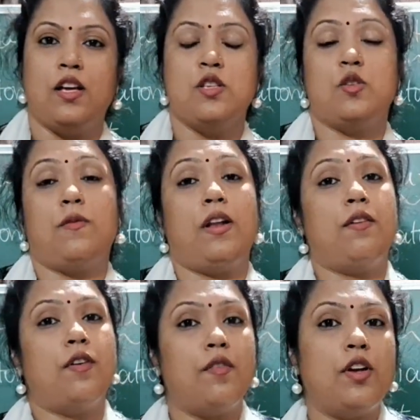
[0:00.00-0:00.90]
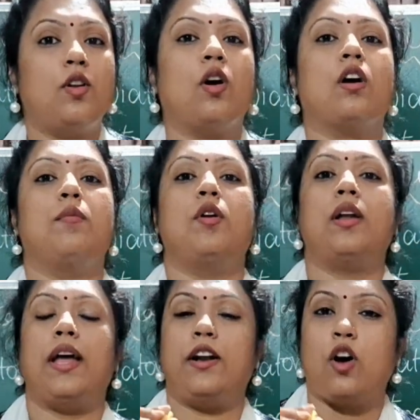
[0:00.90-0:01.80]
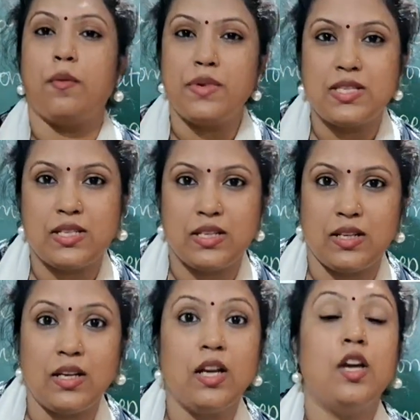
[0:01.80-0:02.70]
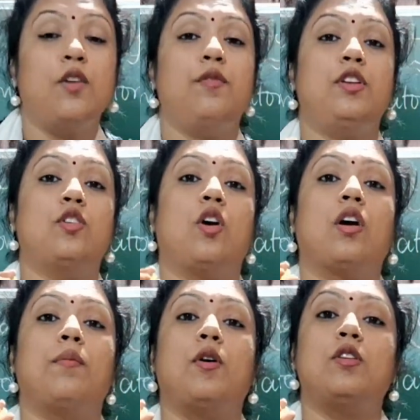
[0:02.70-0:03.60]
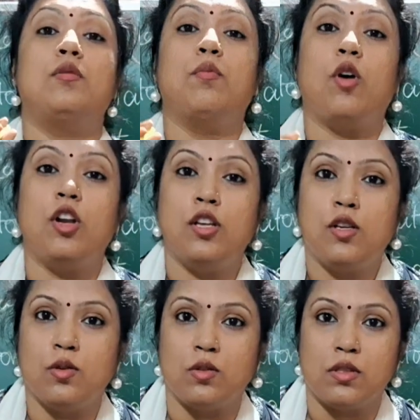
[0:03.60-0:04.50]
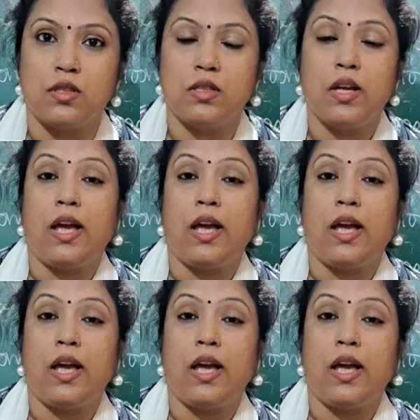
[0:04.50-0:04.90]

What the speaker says: So, whenever we talk about atomicity, we talk about molecules.